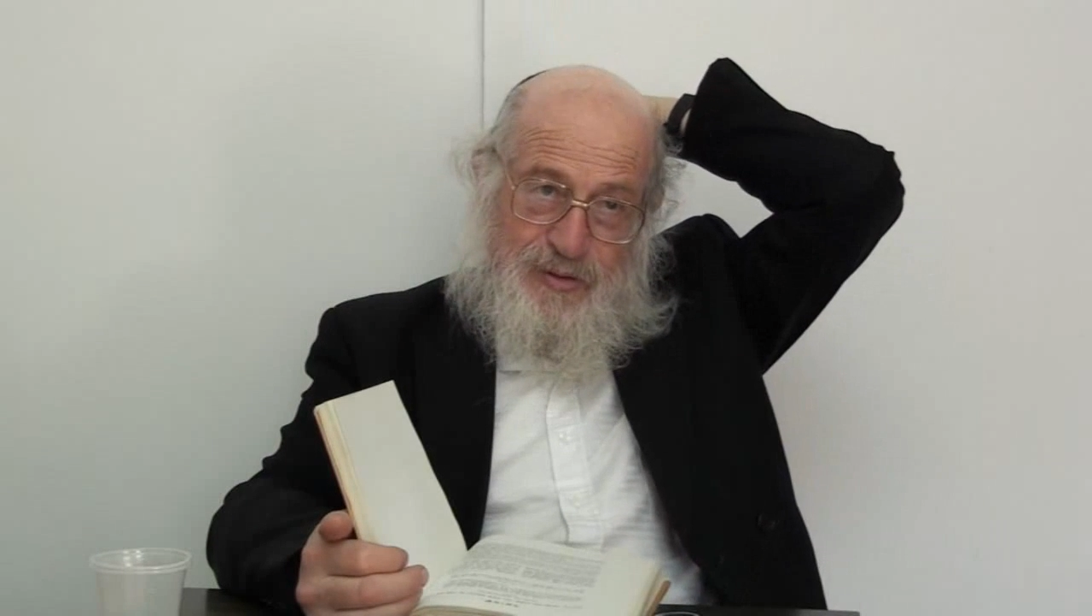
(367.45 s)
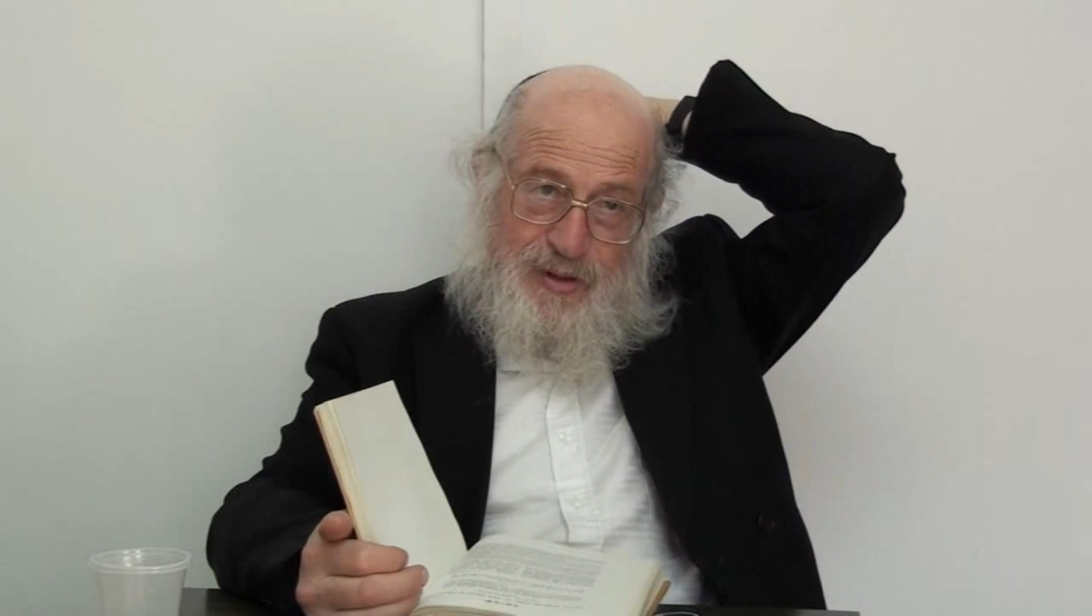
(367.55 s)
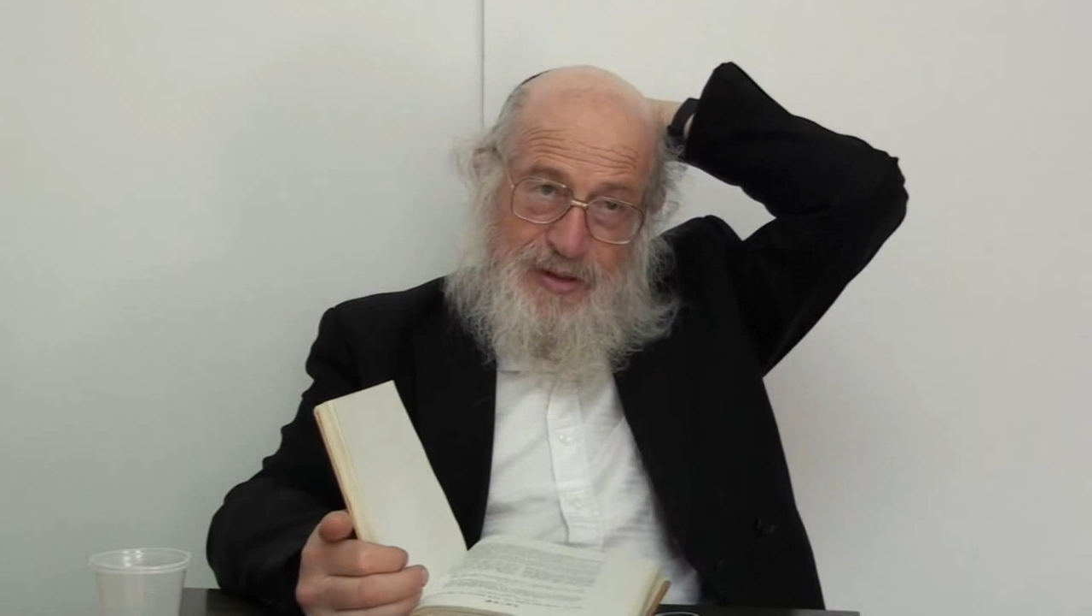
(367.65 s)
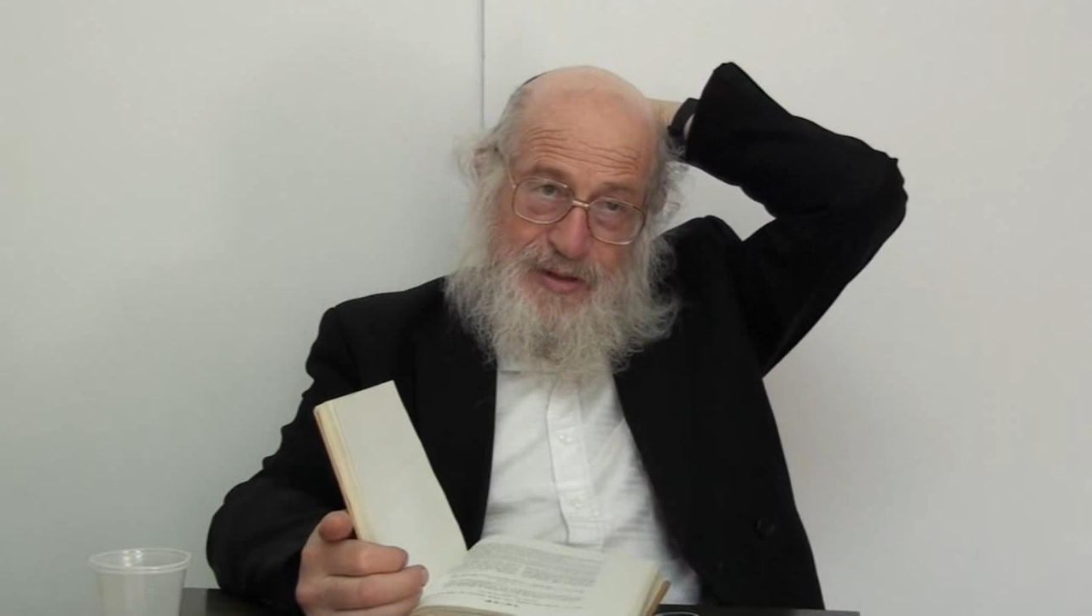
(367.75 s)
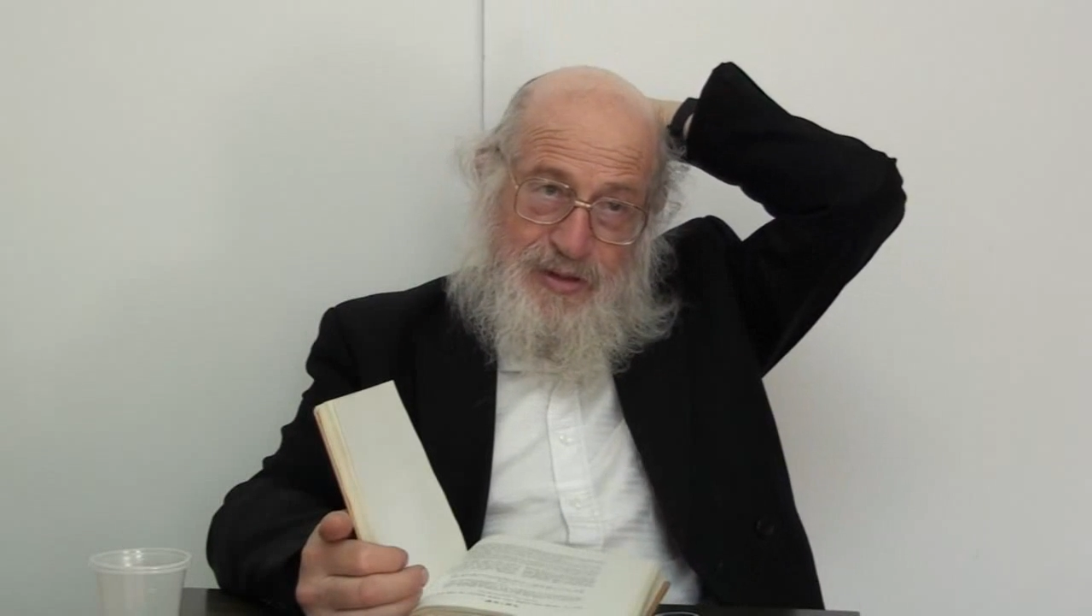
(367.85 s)

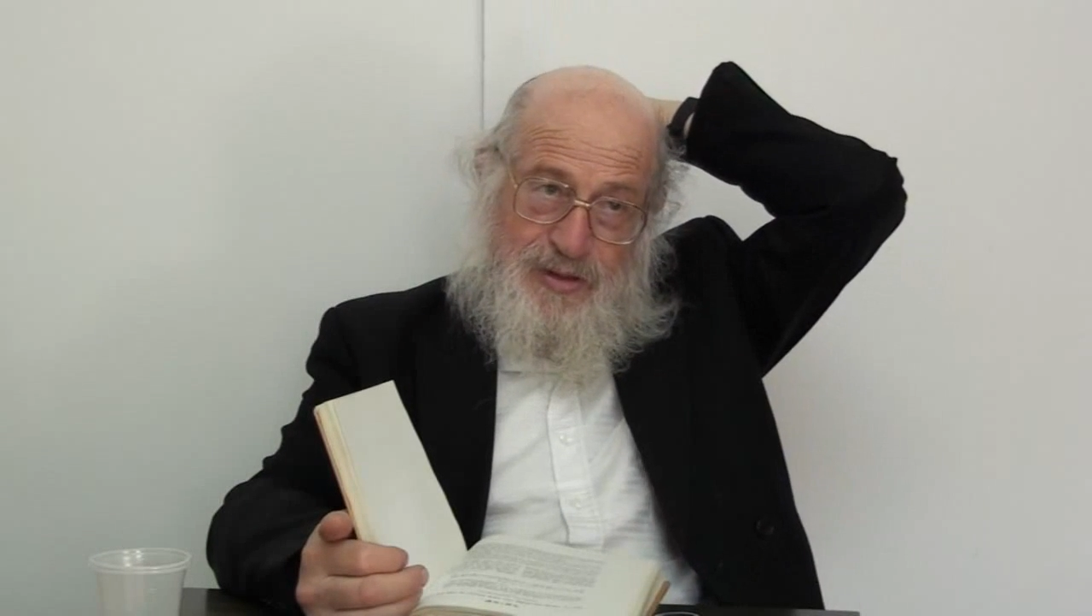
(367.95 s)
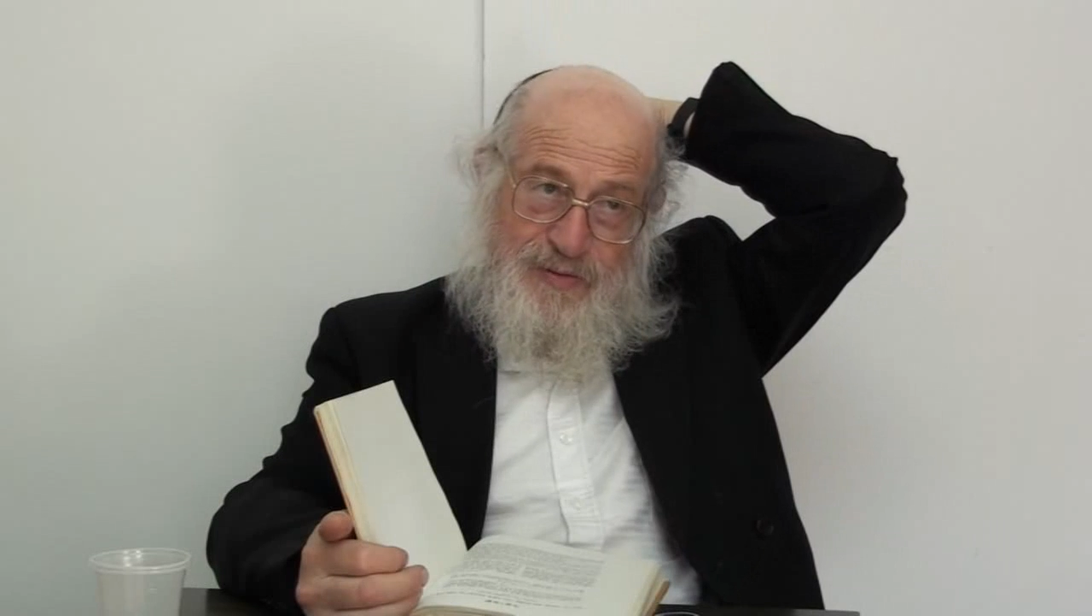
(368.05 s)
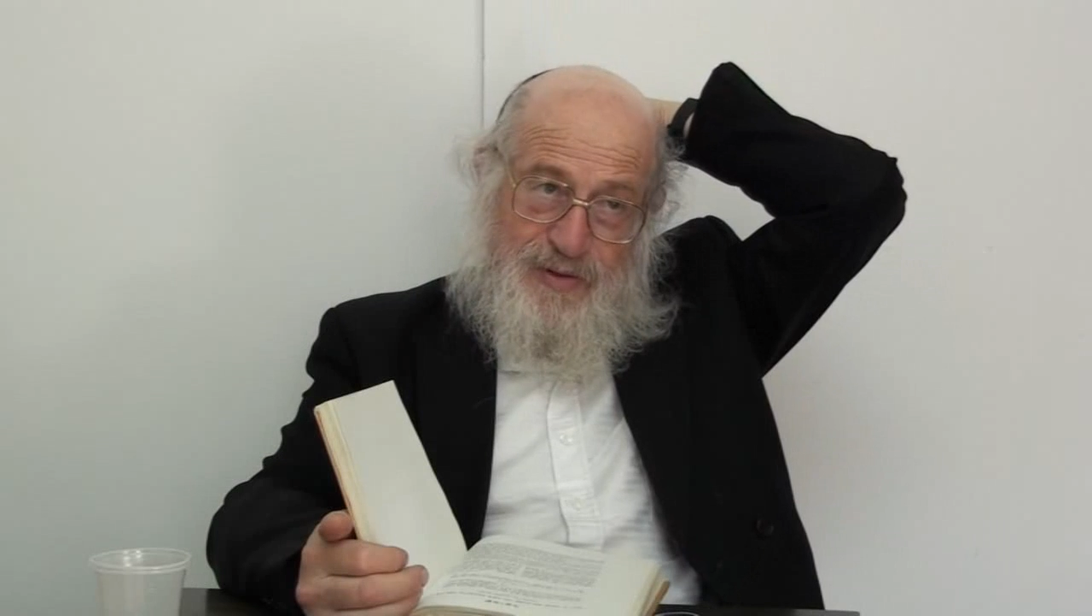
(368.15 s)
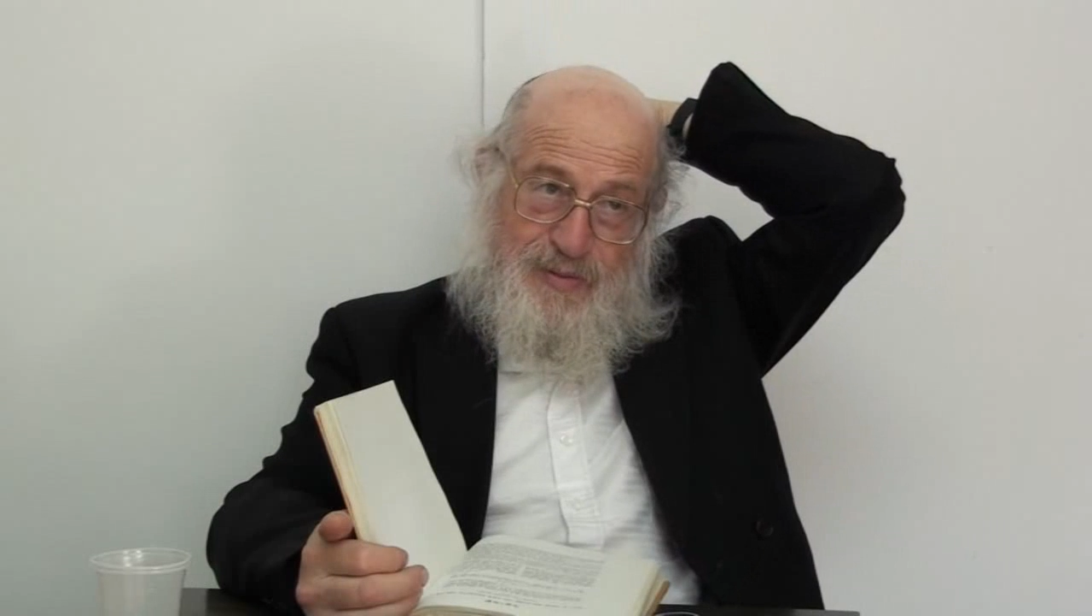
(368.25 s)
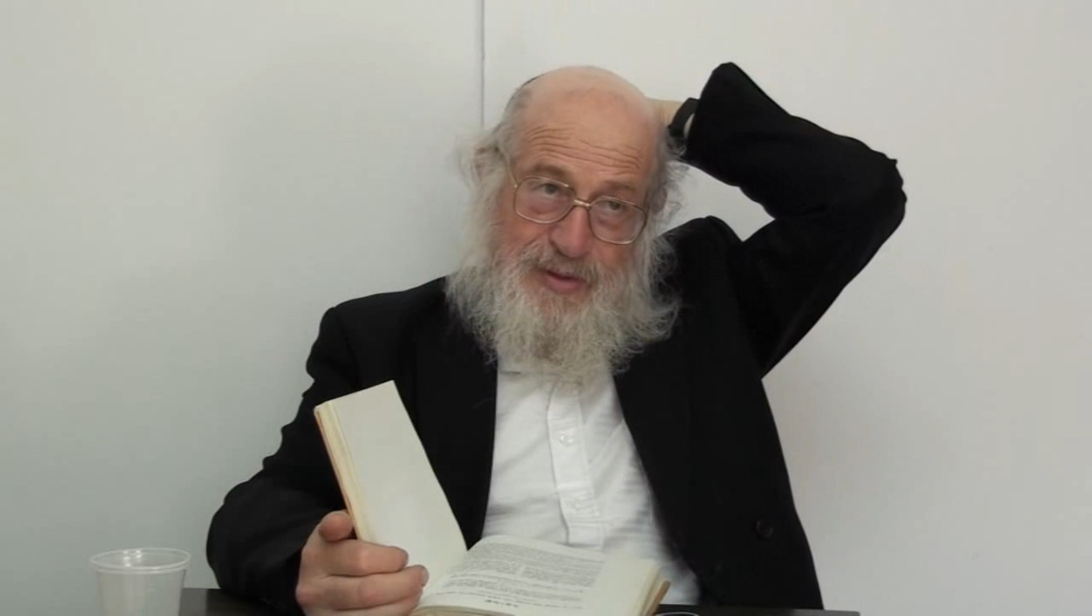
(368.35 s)
great
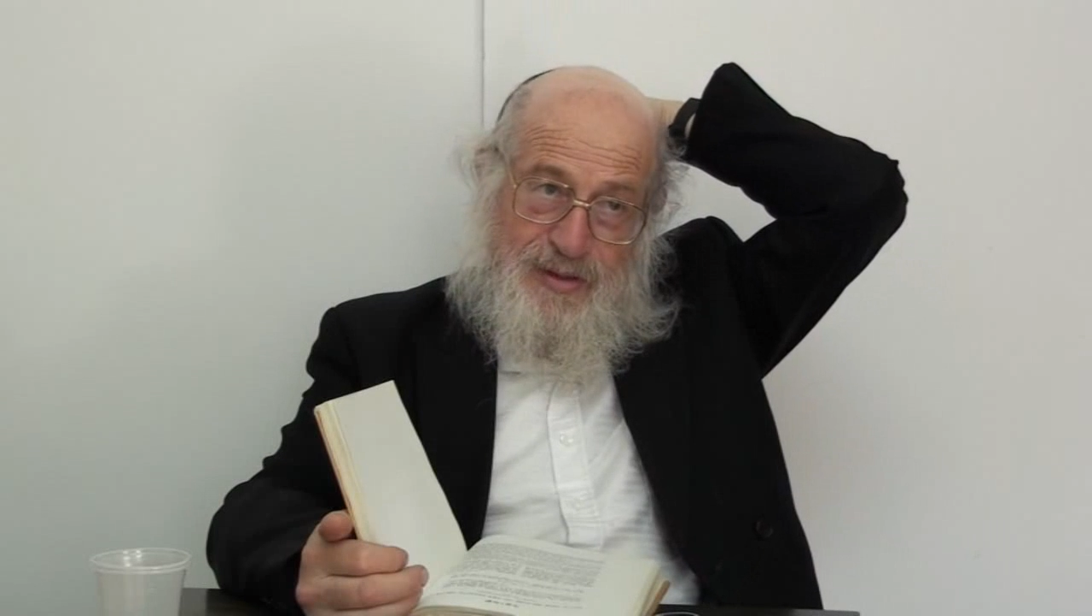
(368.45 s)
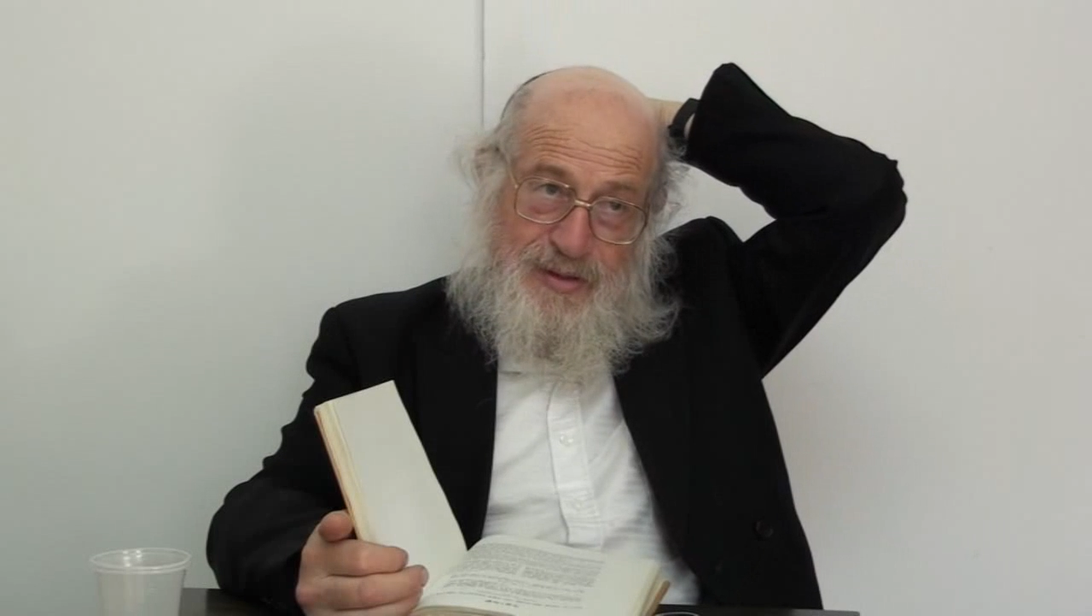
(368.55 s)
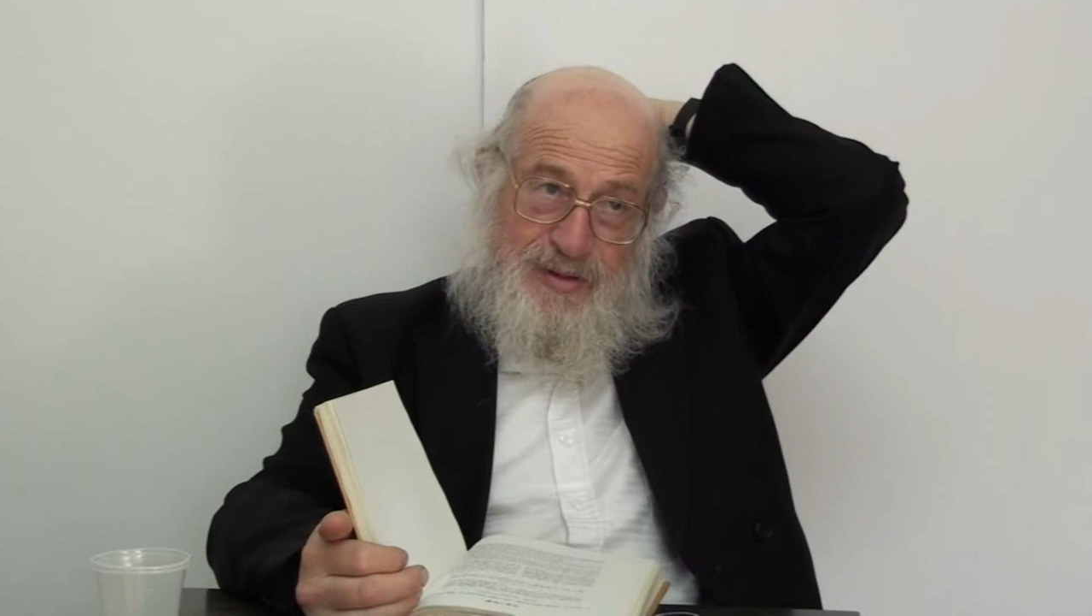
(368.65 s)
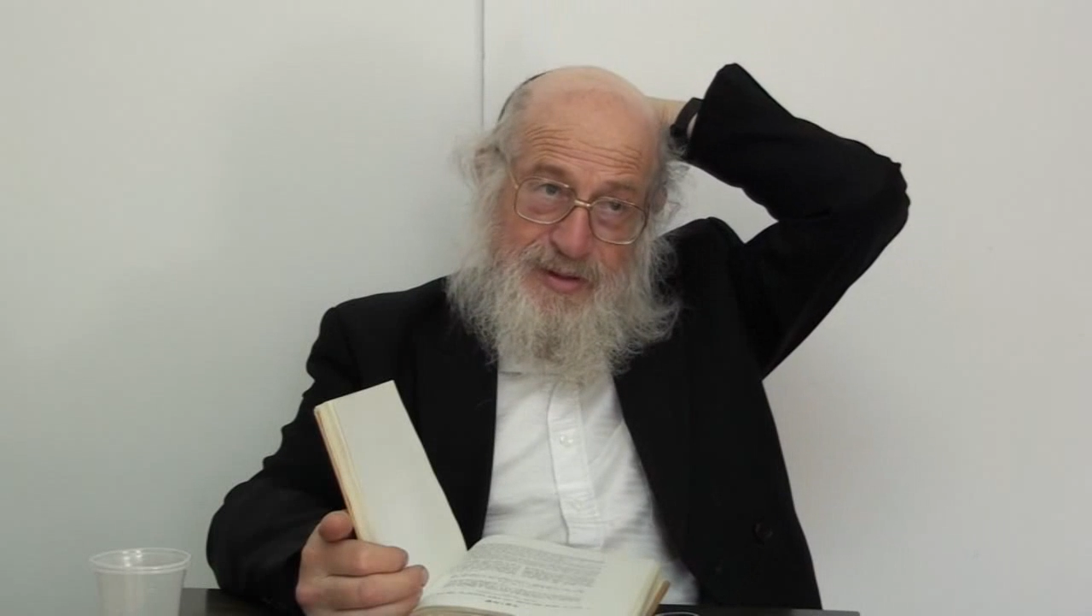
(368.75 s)
yeshivas, but